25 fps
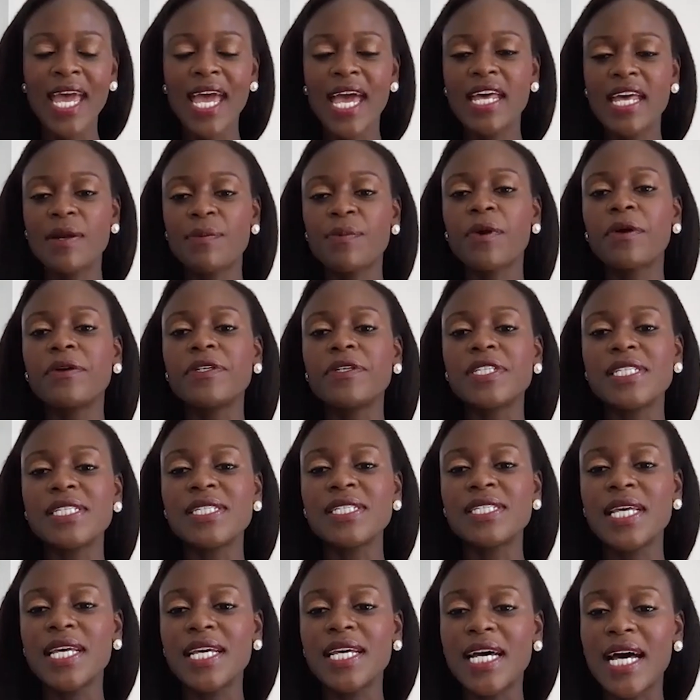and
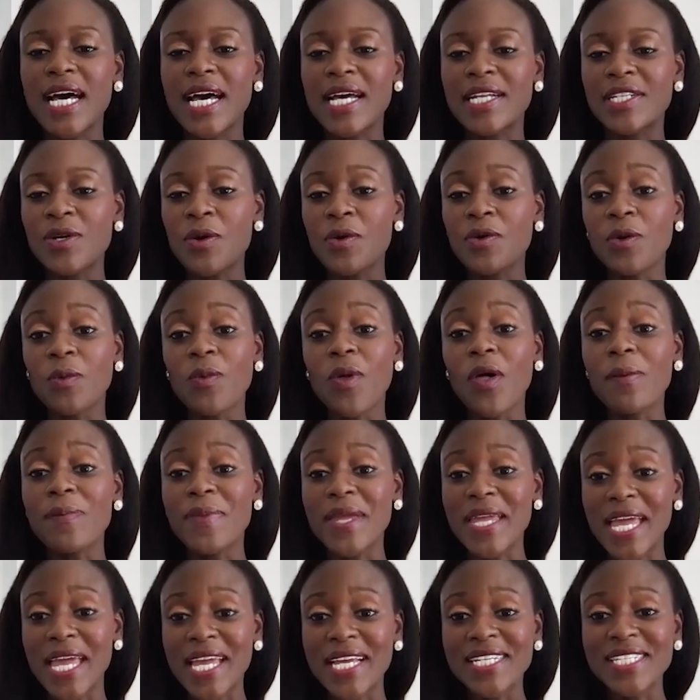approaches total
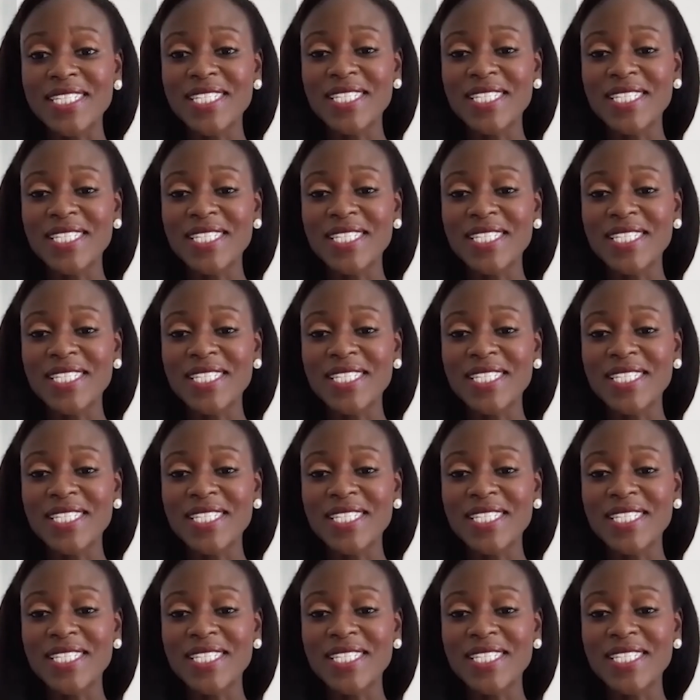well-being.